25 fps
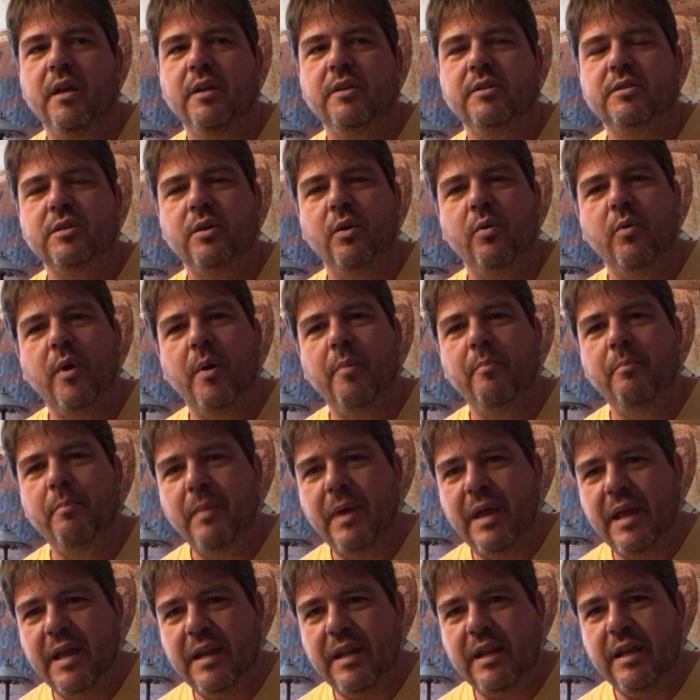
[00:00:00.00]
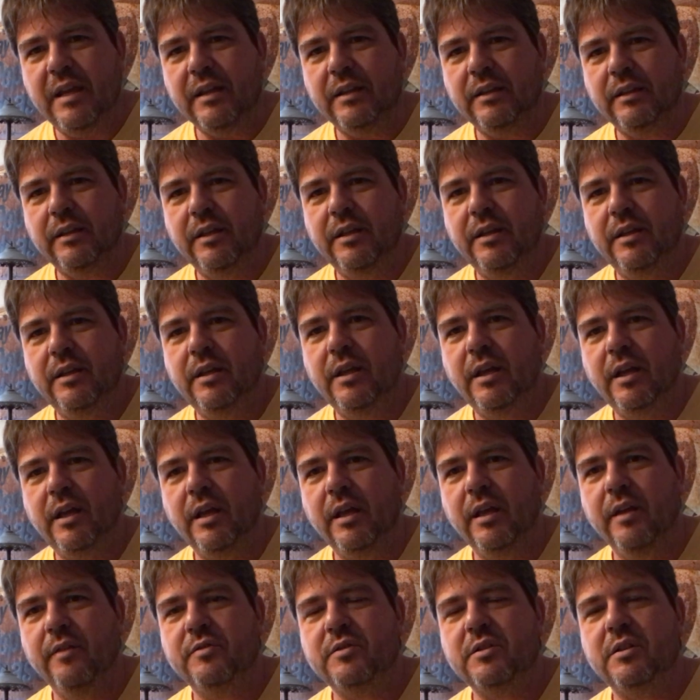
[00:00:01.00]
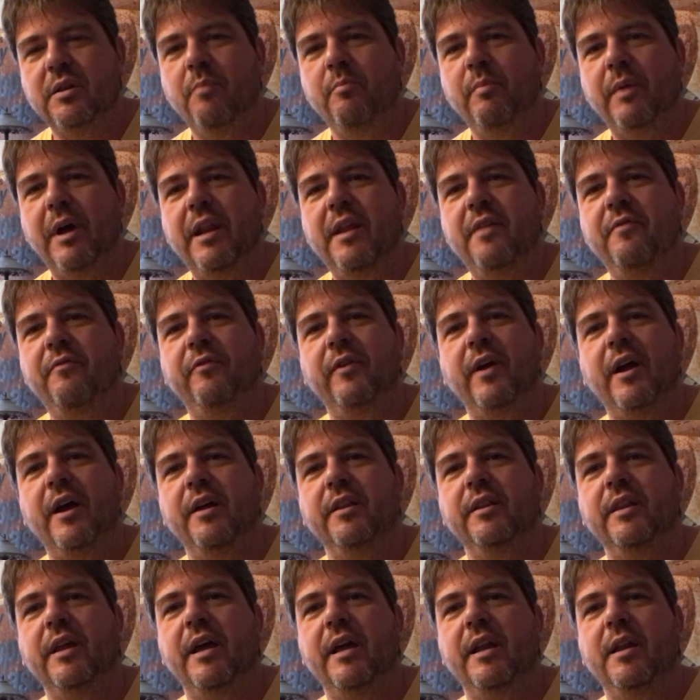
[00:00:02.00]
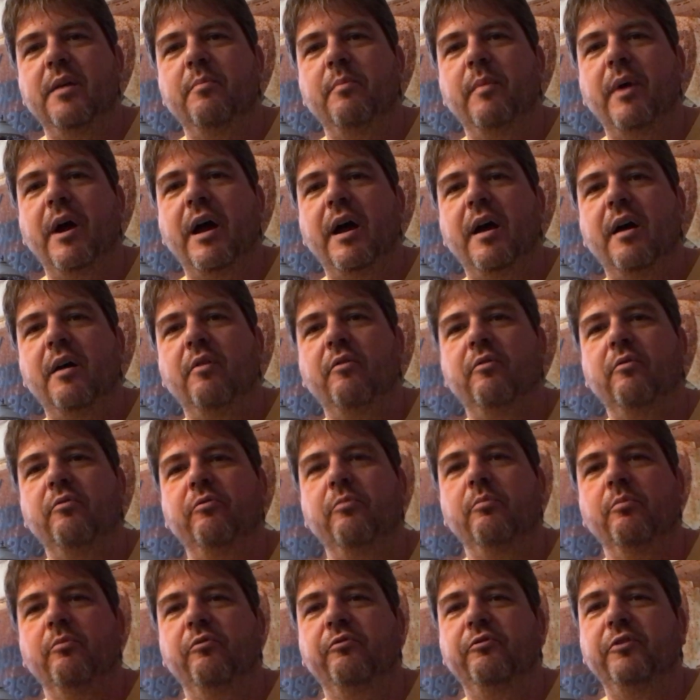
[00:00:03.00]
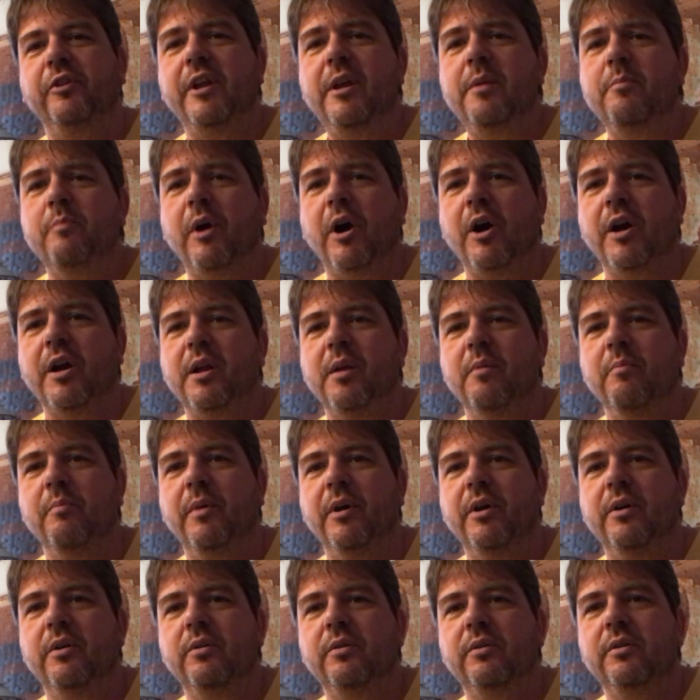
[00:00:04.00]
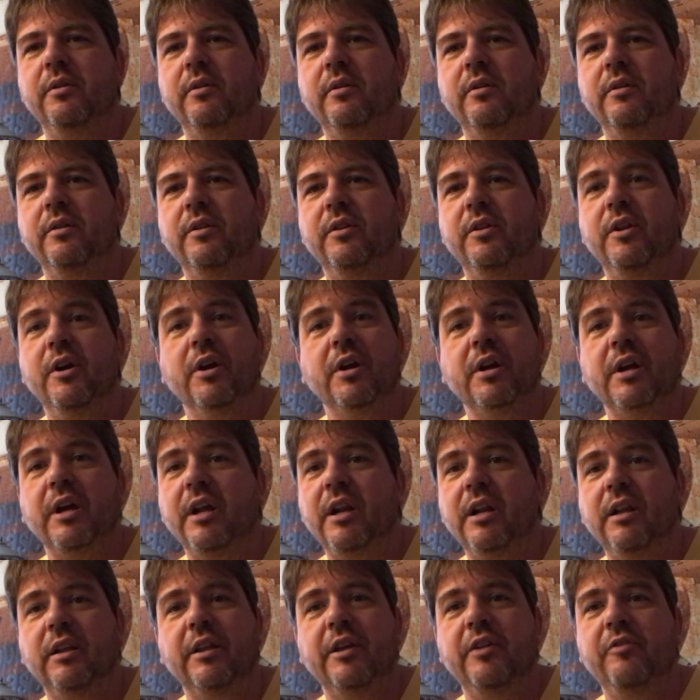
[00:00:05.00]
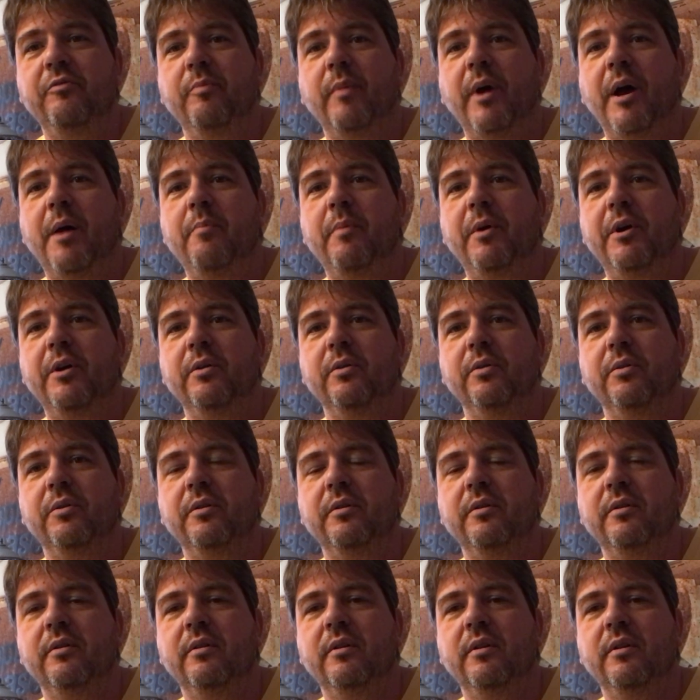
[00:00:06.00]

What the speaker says: So immediately, if somebody found that in my flea market booth, they're going to leave my booth.